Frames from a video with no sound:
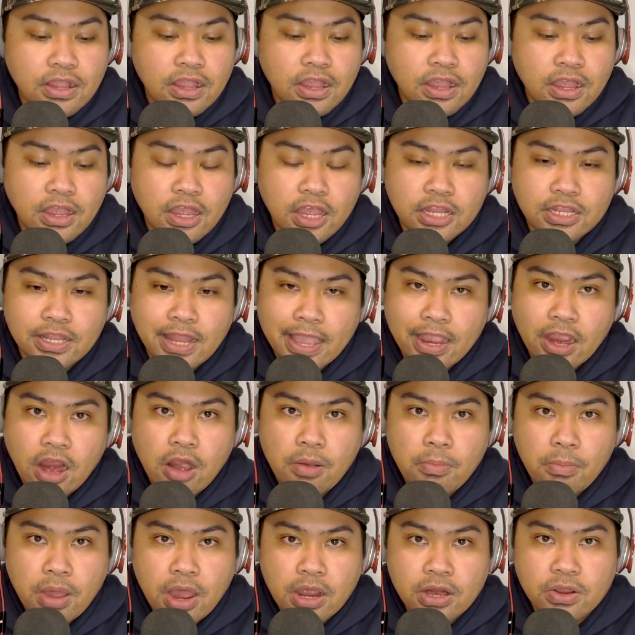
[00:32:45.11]
Like
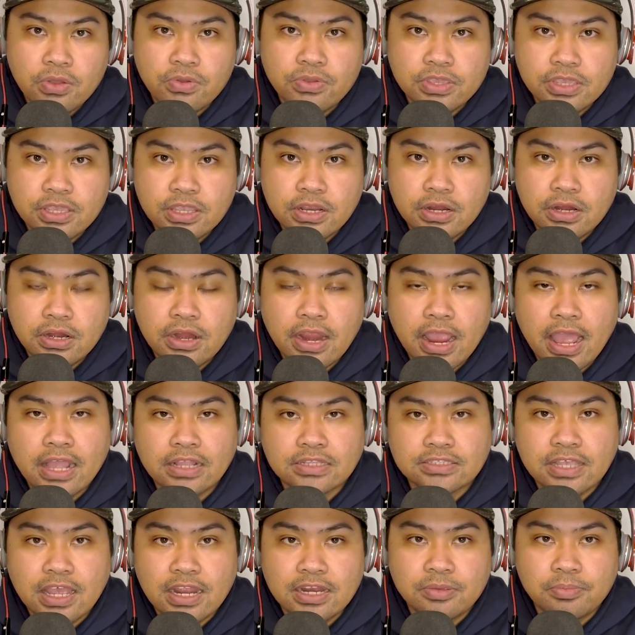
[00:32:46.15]
our motto here
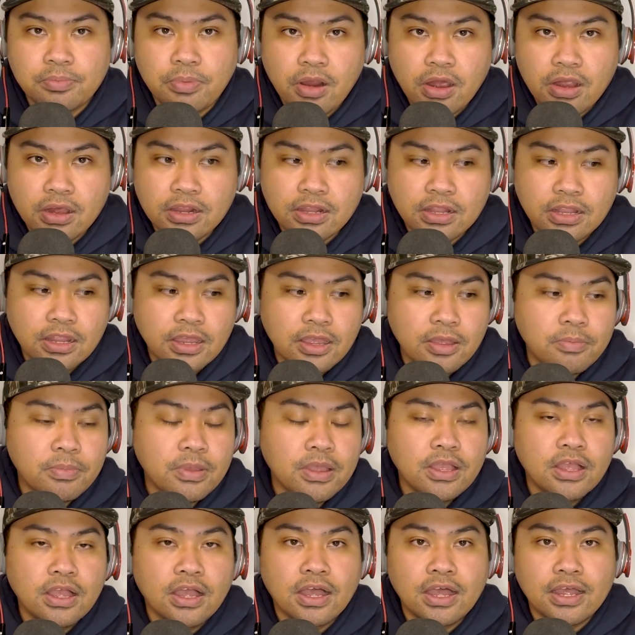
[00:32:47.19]
at Sandy Park Club,
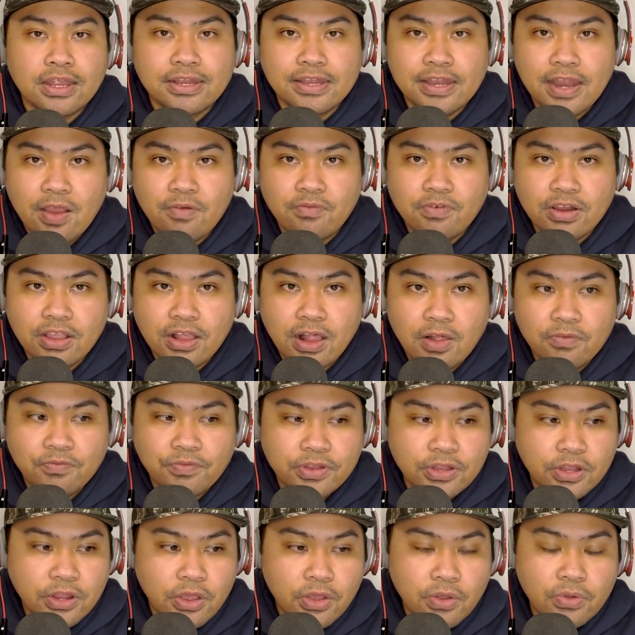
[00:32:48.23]
never golf
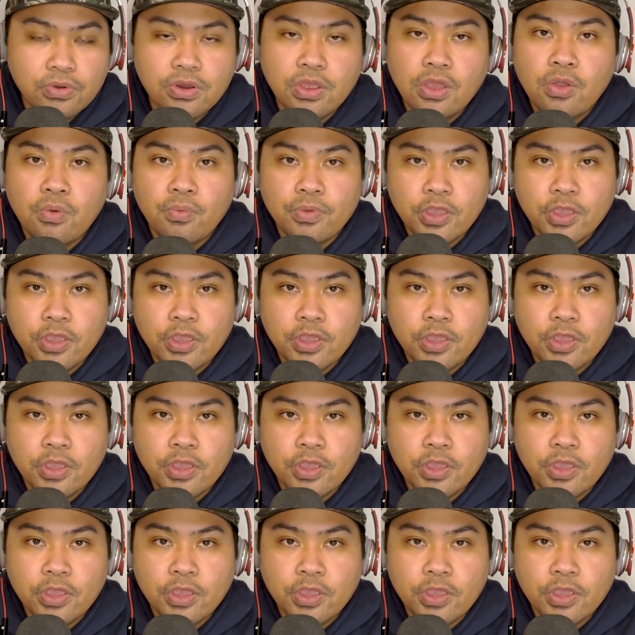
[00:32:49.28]
alone.